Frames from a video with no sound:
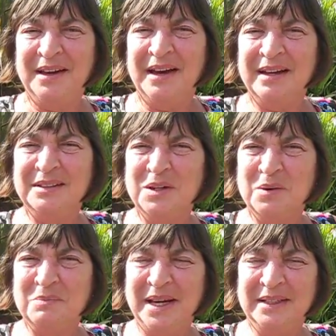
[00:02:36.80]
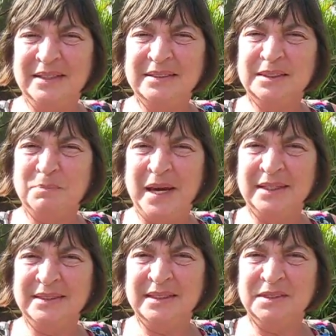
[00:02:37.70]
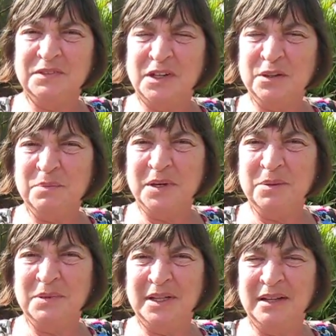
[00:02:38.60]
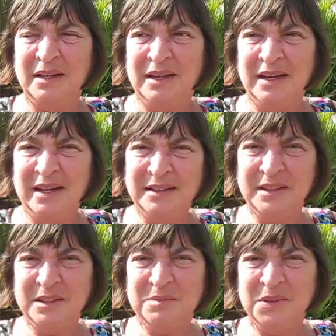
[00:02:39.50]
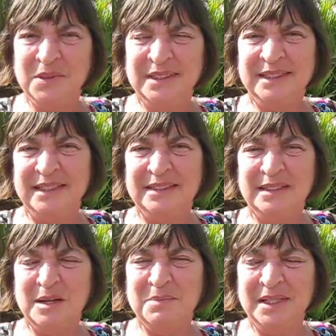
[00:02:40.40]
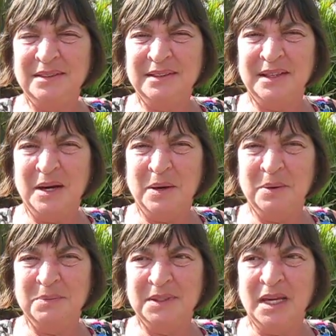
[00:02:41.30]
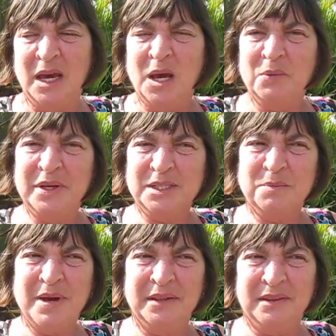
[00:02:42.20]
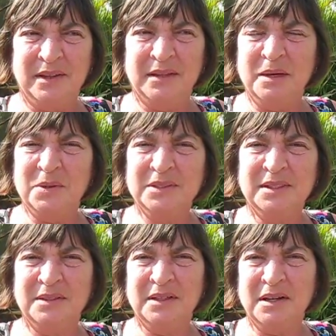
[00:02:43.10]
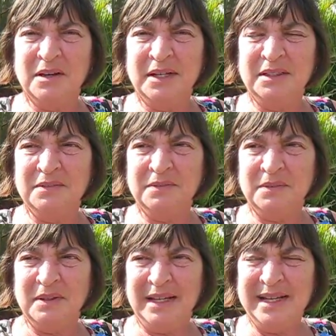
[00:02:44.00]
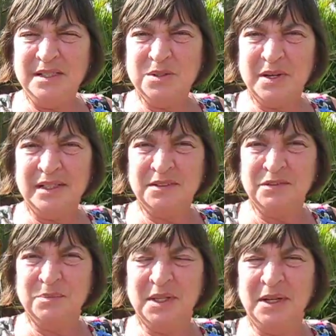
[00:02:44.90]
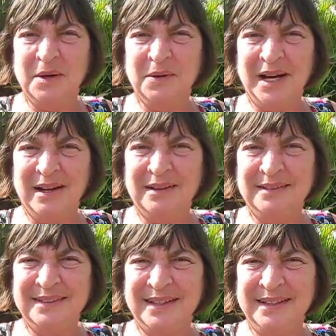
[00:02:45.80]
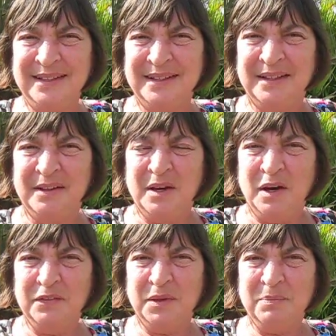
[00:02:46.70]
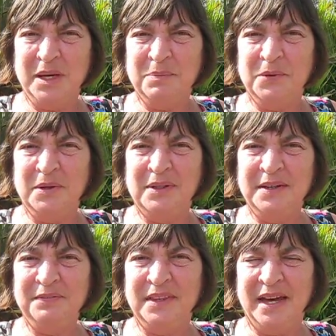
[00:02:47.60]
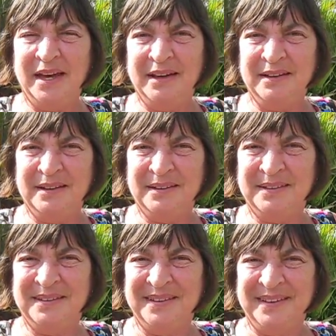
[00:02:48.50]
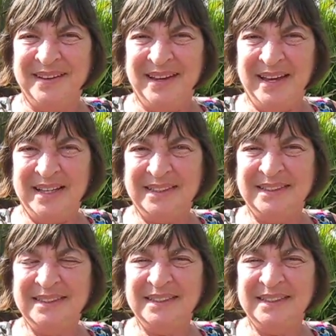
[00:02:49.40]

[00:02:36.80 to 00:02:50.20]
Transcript: and not making spaces for other people in the community to come into the homes, which meant that there wasn't the kind of interest from the locality of the people who lived there. And